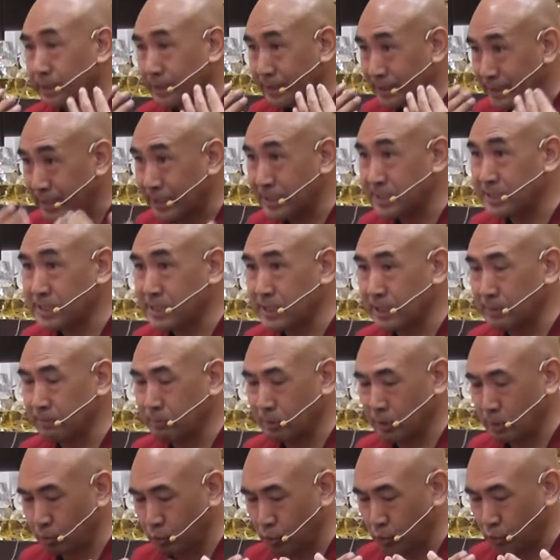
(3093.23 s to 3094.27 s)
That
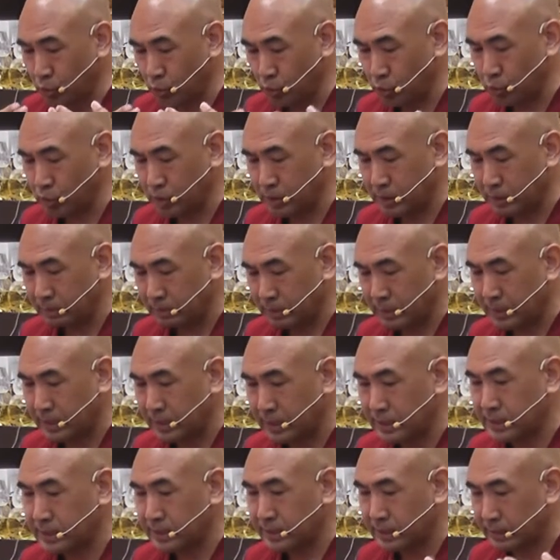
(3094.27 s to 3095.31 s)
time, if you use the
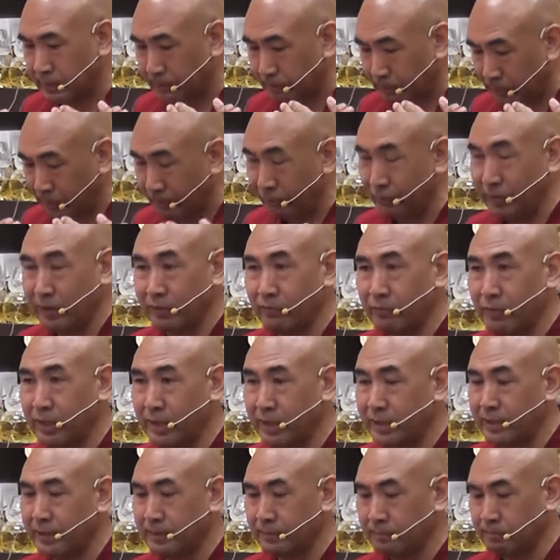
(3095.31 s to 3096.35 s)
energy in the perfect
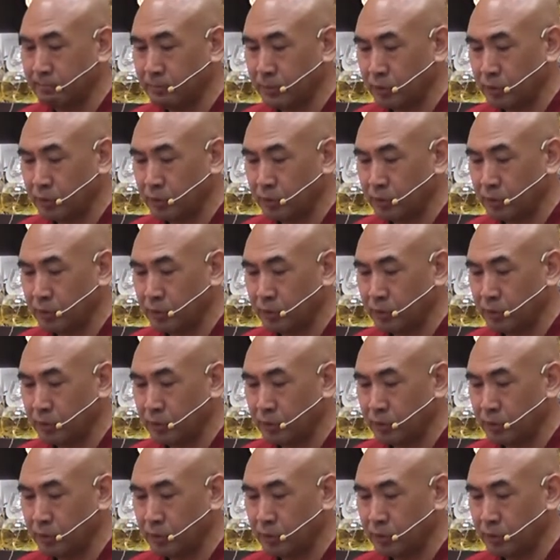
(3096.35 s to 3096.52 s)
way,